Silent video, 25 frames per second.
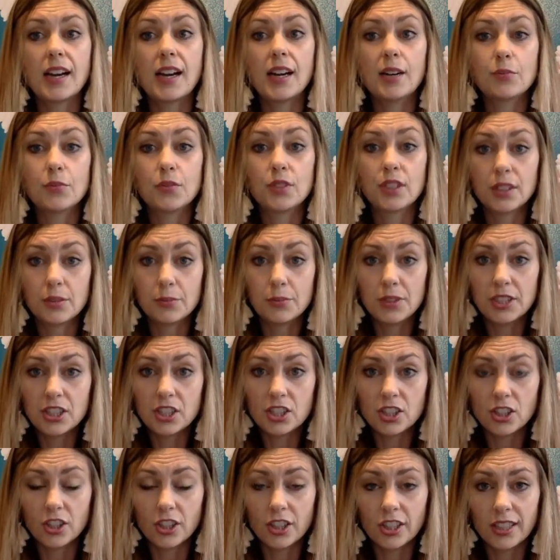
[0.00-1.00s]
I'm going to be
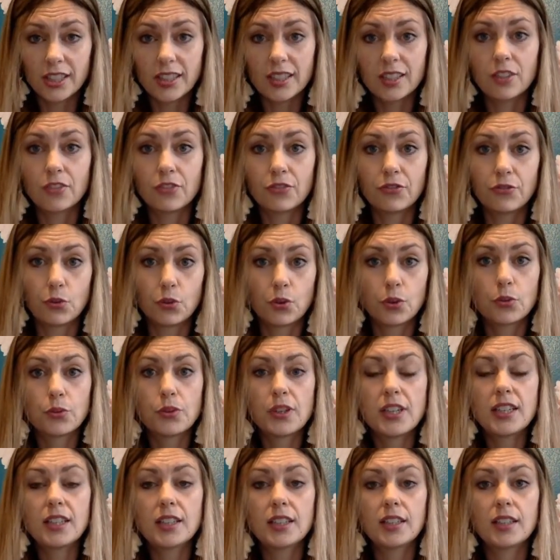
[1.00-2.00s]
starting a
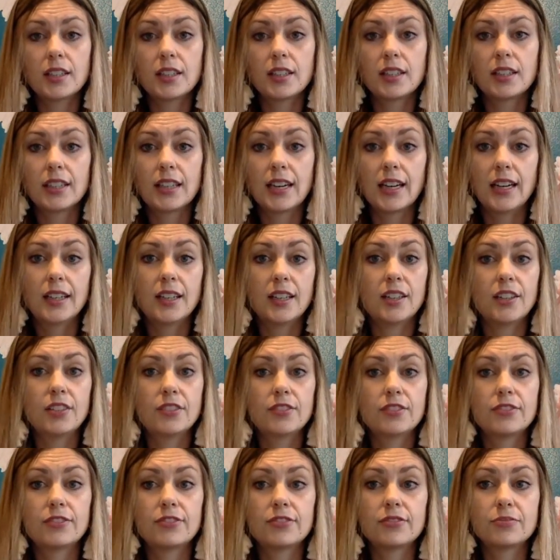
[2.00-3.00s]
4-week kind
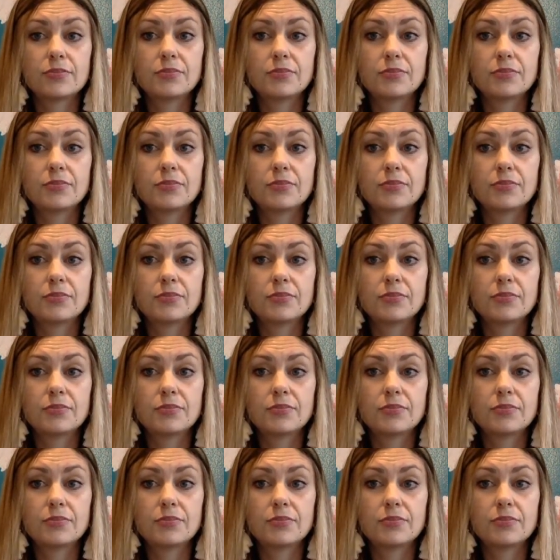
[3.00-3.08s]
of